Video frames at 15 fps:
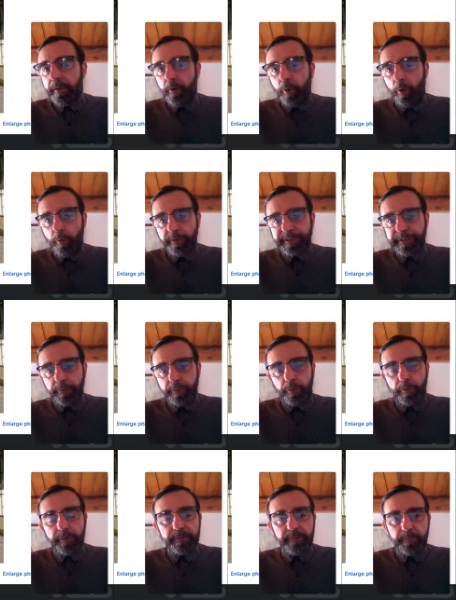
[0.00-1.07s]

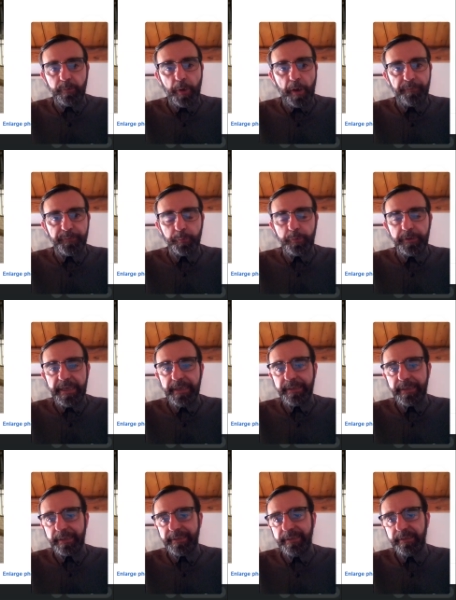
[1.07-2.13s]
also you have to think
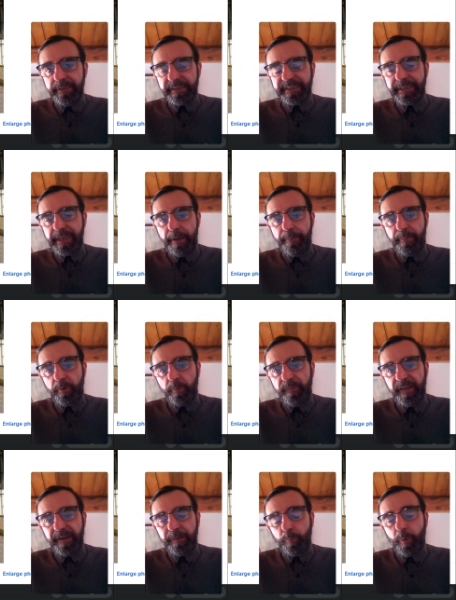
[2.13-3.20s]
that in the summer
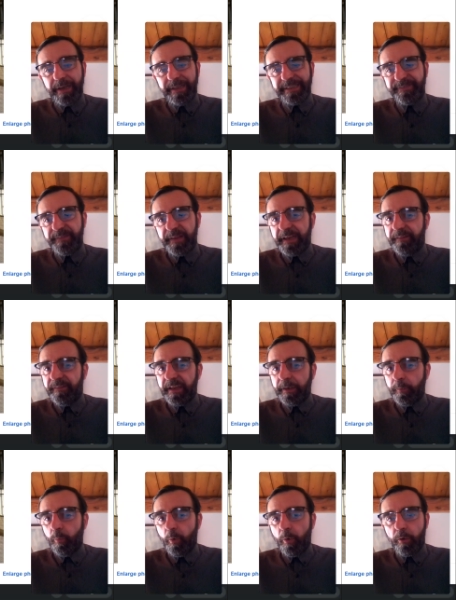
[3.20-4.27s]
when it's very
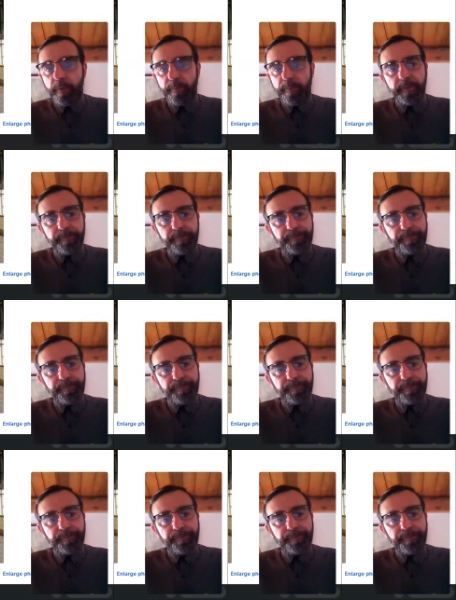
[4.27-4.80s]
warm,